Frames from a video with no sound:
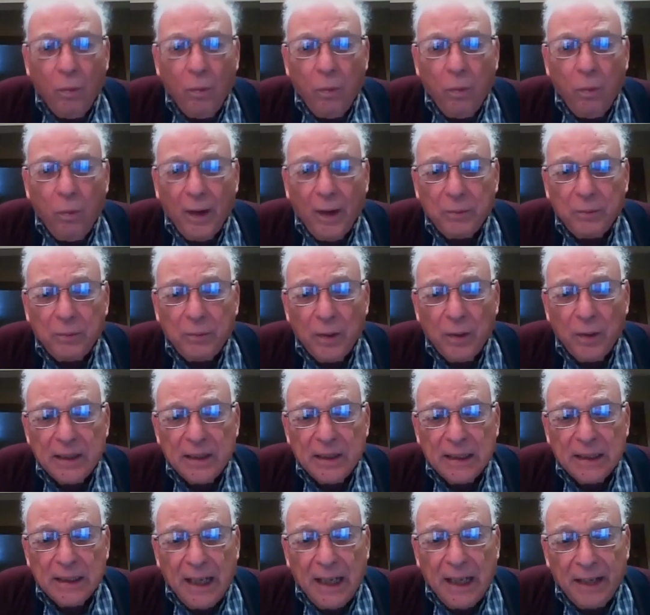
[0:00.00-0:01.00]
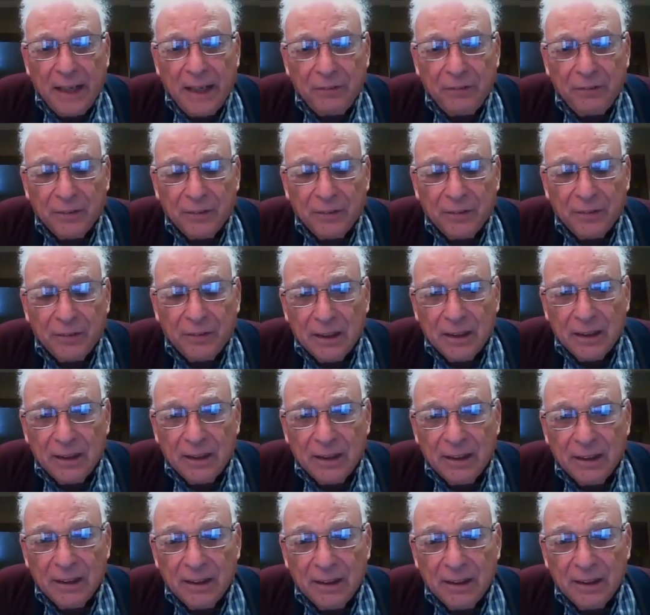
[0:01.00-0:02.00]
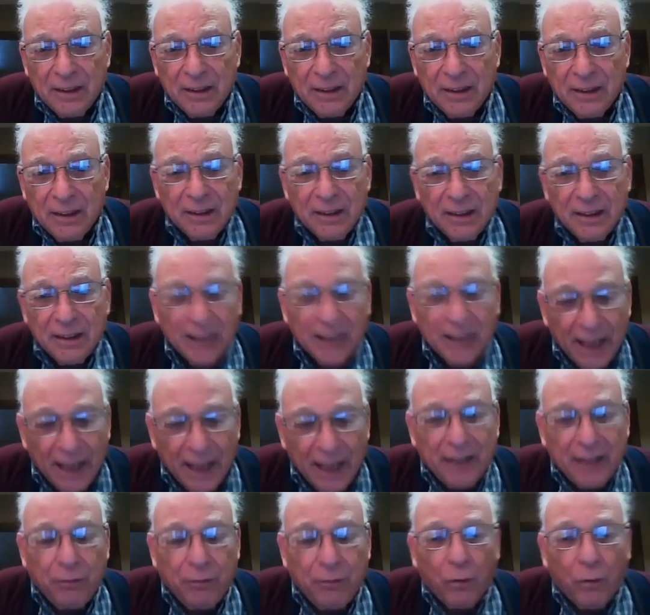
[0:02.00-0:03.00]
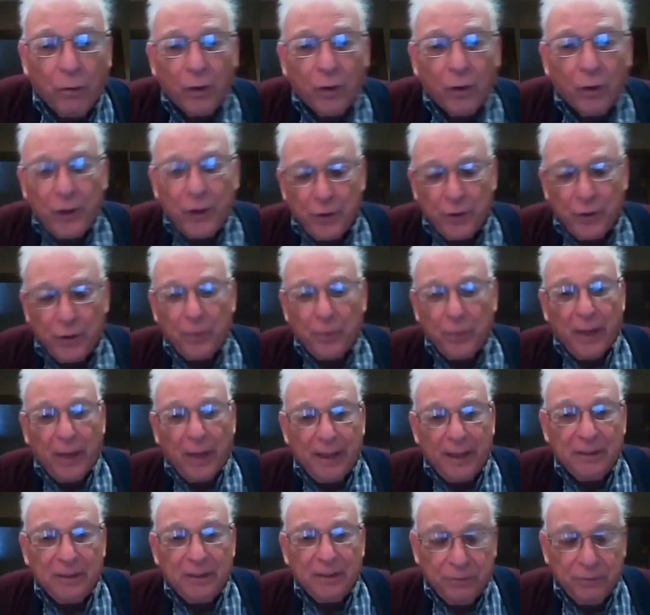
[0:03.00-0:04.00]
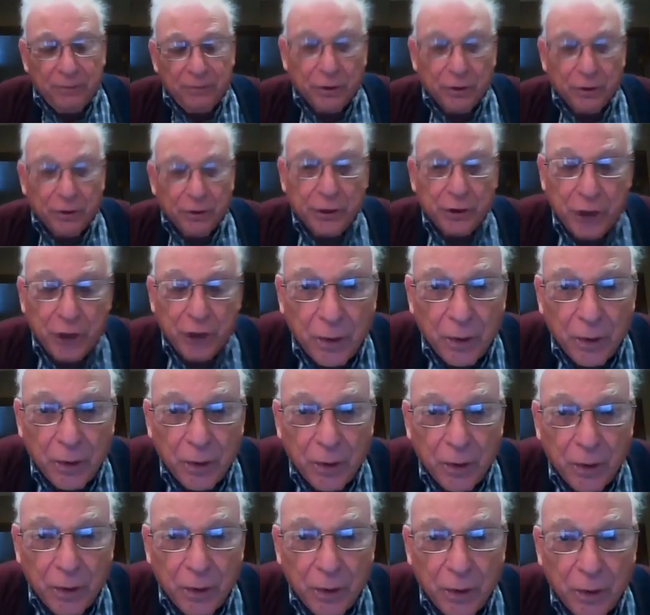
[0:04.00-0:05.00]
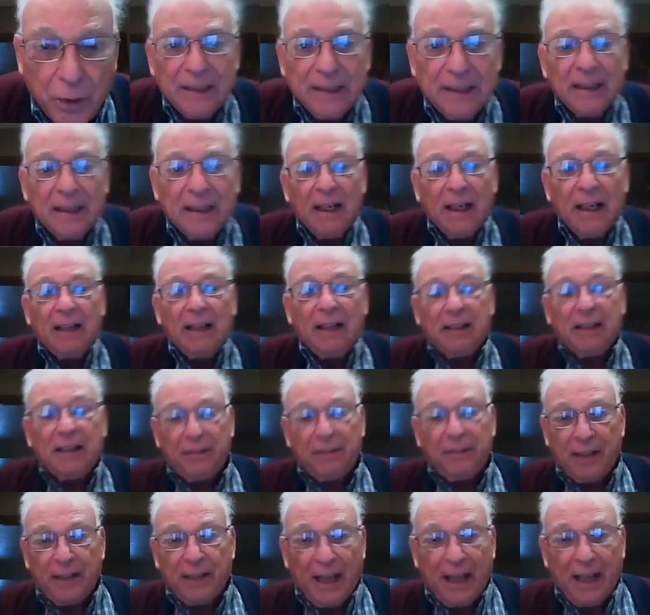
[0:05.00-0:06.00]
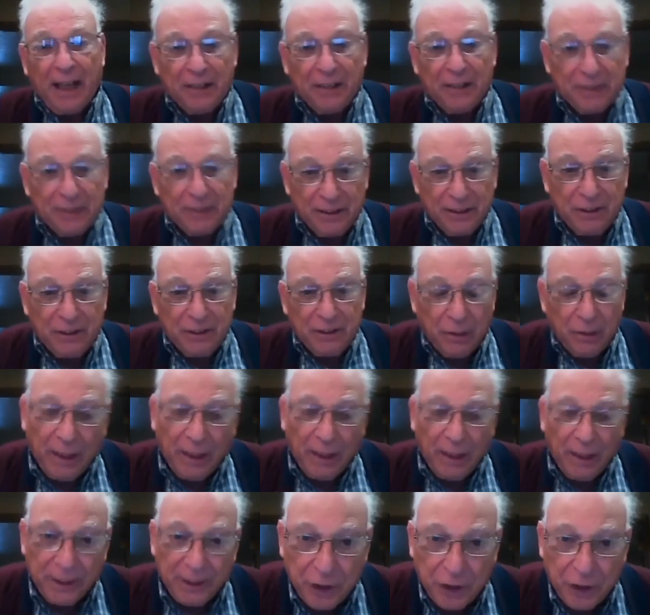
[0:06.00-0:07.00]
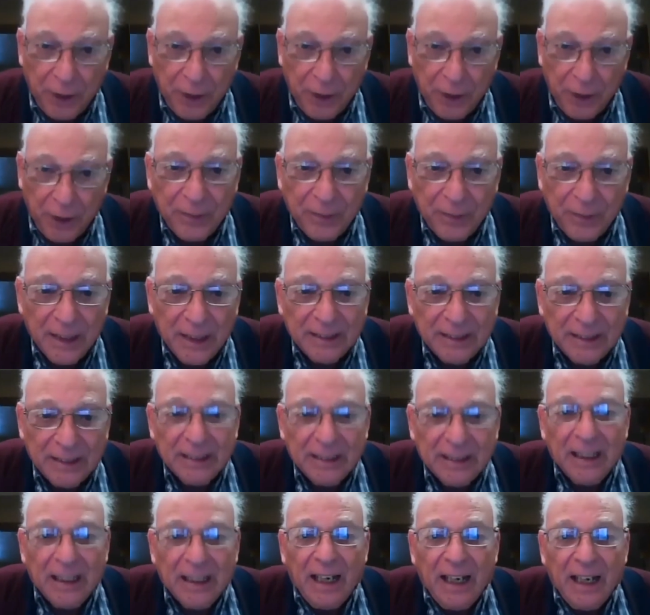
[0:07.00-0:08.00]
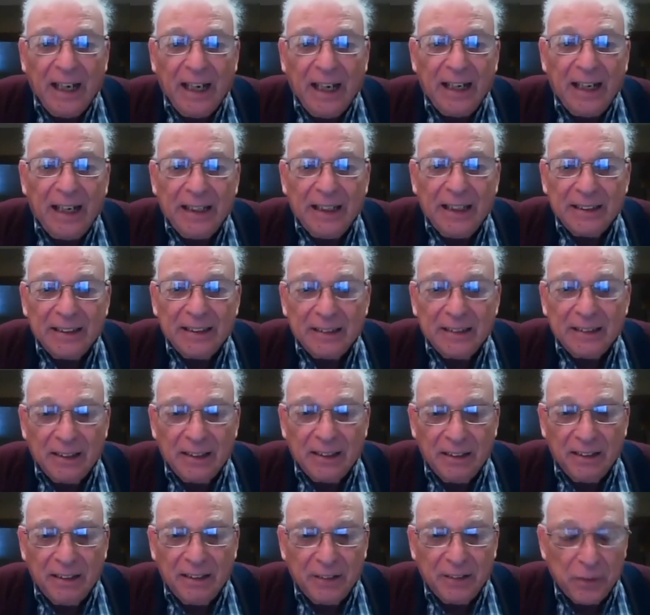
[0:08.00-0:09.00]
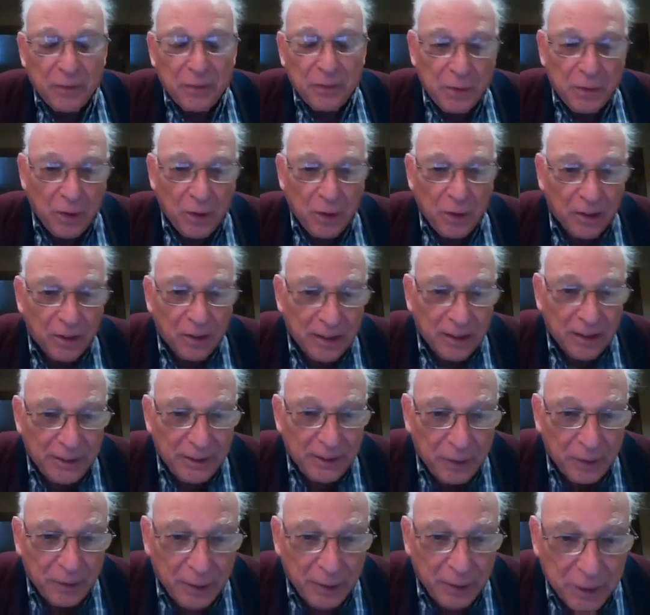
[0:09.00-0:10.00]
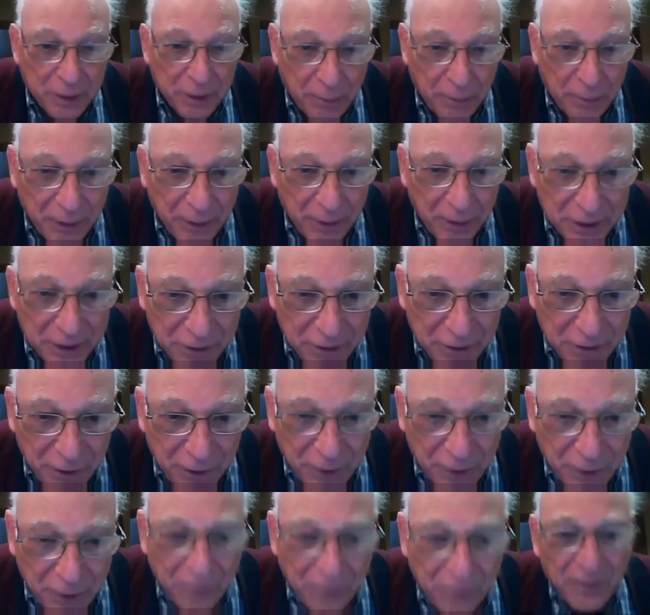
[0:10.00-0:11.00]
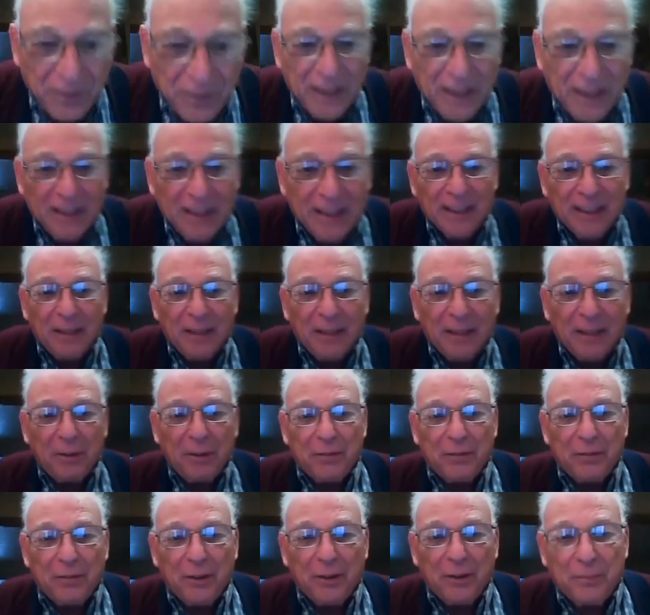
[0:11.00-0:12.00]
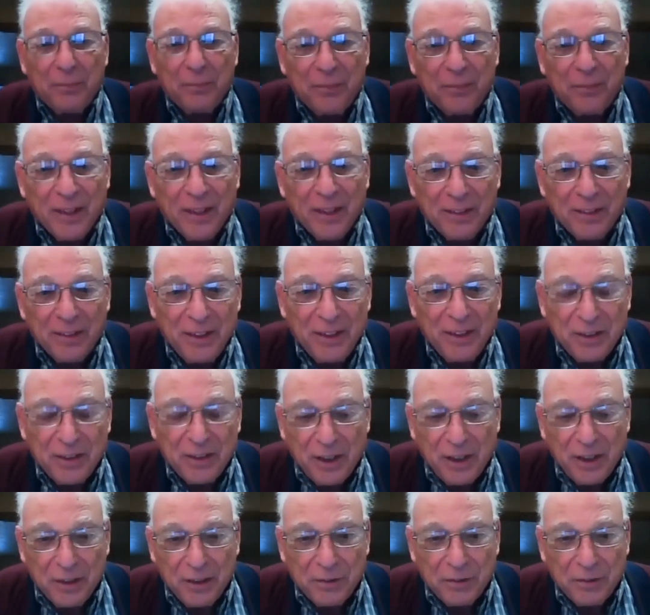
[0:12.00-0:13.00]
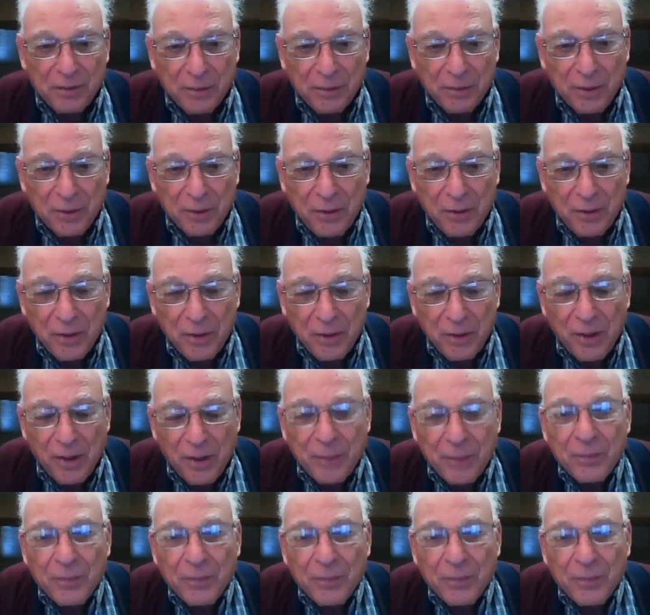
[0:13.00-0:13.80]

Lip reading: what was life like for you and for Joan living out in Tohatchee? And this was all a new experience for you, coming from the East Coast, from New York.